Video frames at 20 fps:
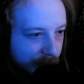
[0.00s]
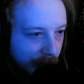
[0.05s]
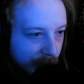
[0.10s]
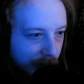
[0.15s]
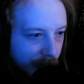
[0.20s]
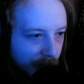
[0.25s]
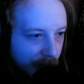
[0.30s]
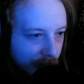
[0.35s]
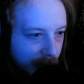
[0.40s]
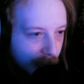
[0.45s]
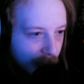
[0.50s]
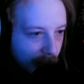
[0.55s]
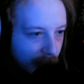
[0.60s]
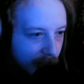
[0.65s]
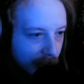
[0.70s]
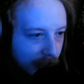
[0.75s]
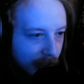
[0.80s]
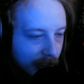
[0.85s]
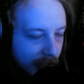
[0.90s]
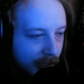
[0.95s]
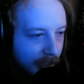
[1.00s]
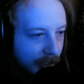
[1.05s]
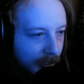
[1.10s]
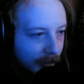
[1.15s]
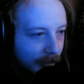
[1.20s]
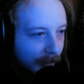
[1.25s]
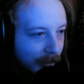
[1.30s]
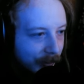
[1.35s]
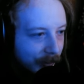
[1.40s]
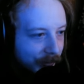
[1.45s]
So
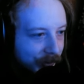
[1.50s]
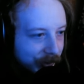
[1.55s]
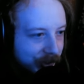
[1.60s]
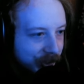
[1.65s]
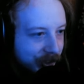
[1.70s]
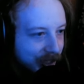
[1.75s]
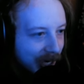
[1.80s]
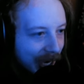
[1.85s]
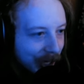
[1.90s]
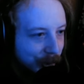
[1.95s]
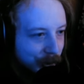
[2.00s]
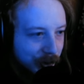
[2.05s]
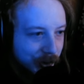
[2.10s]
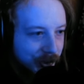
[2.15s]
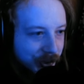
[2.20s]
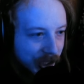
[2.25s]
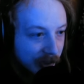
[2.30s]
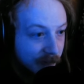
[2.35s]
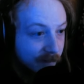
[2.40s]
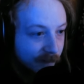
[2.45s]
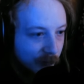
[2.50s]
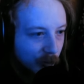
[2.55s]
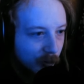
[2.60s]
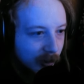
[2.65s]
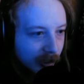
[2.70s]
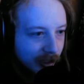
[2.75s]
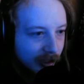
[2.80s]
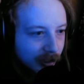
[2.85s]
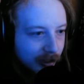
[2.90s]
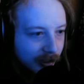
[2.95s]
this is not just
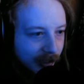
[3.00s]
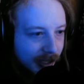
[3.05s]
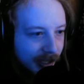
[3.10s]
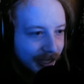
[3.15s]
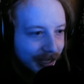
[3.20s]
M4.